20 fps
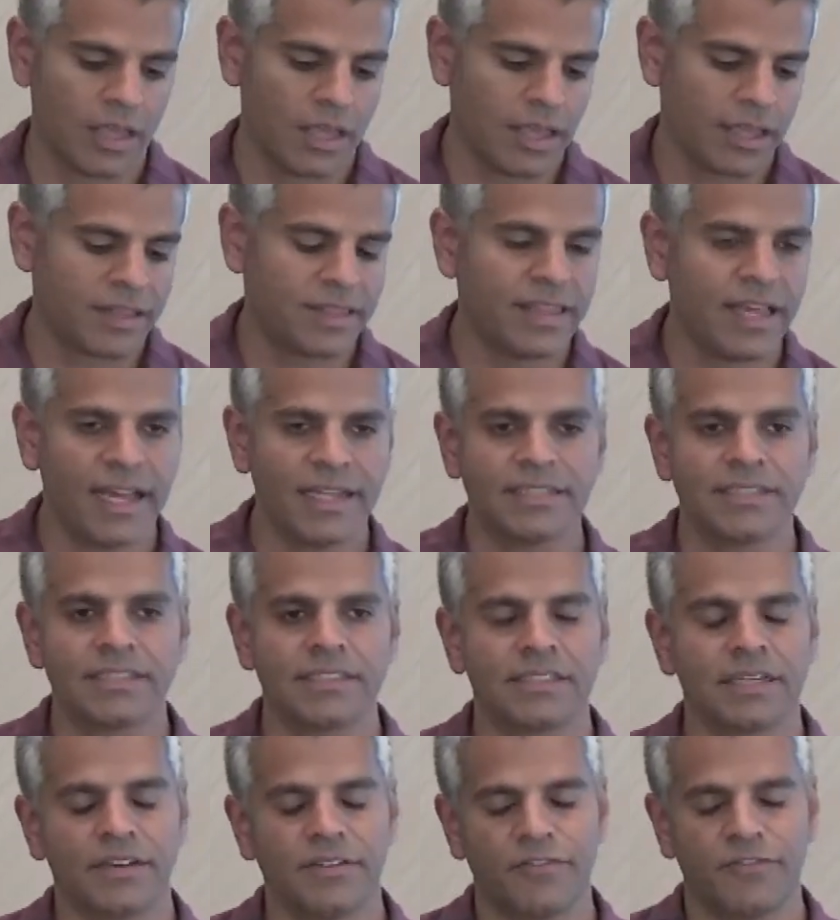that
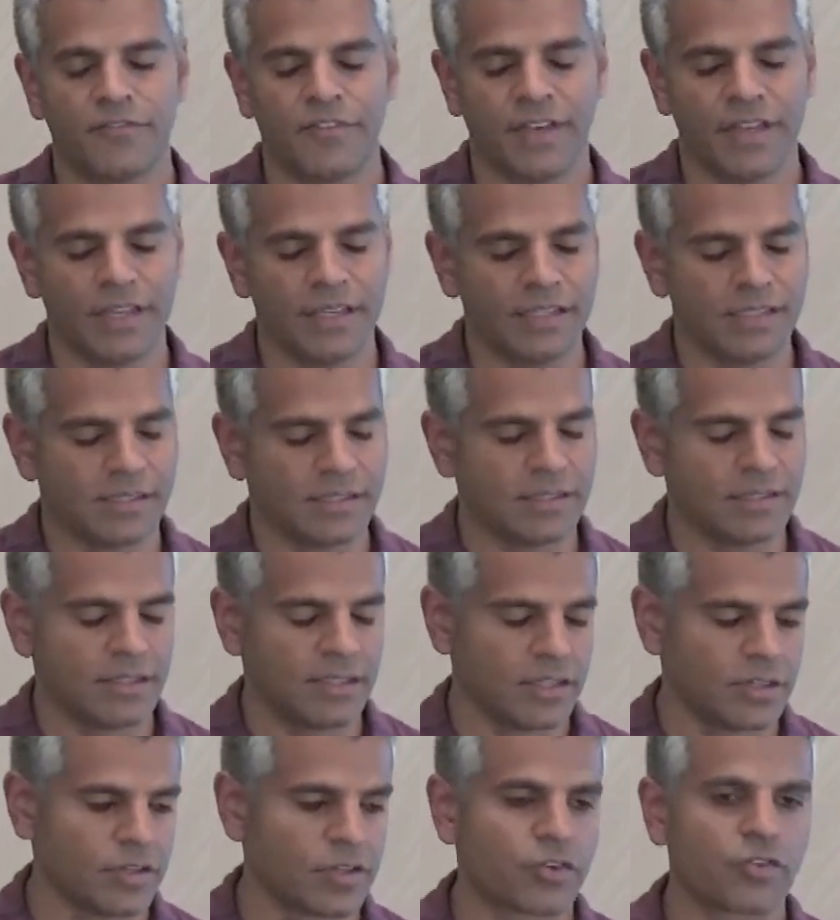stuff is,
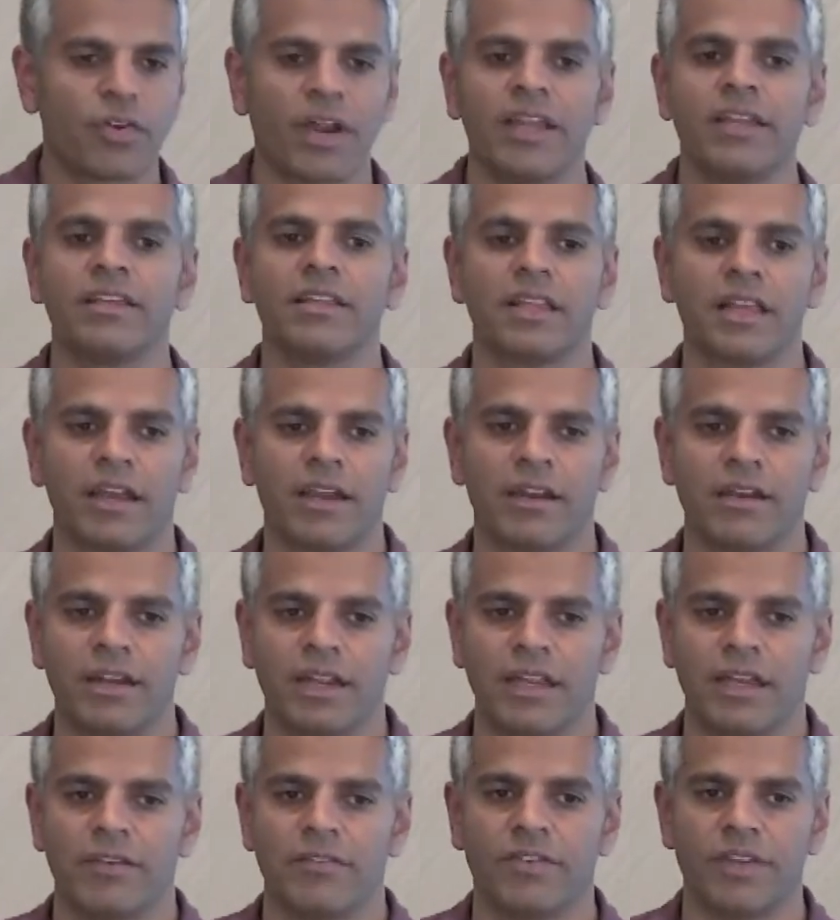you know, the
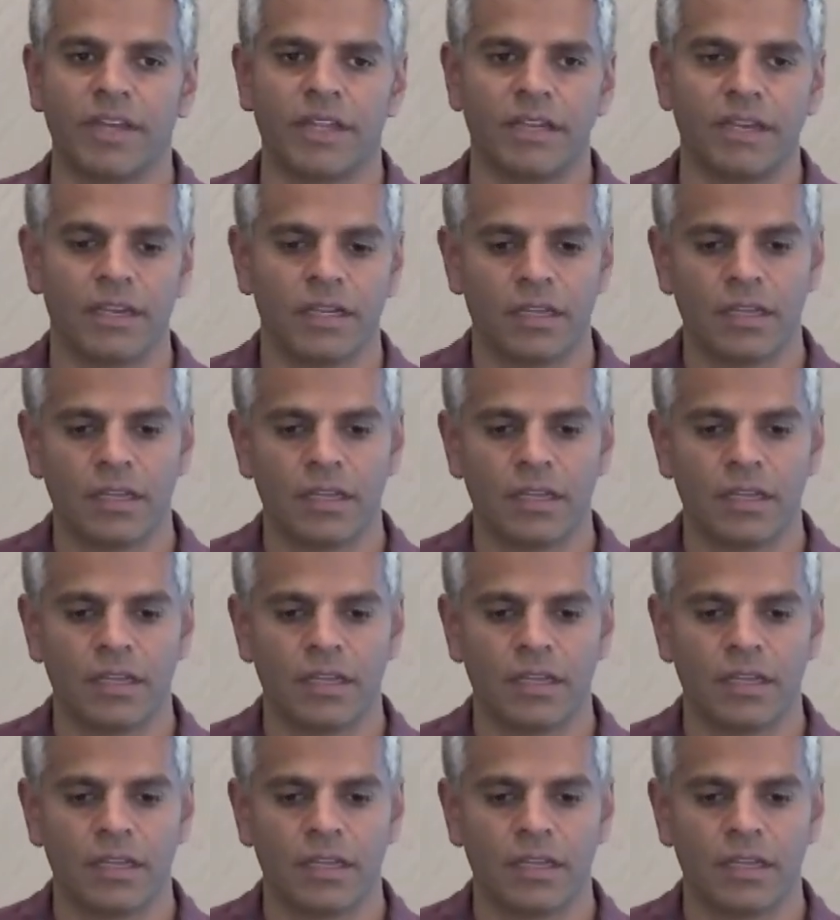granularity of it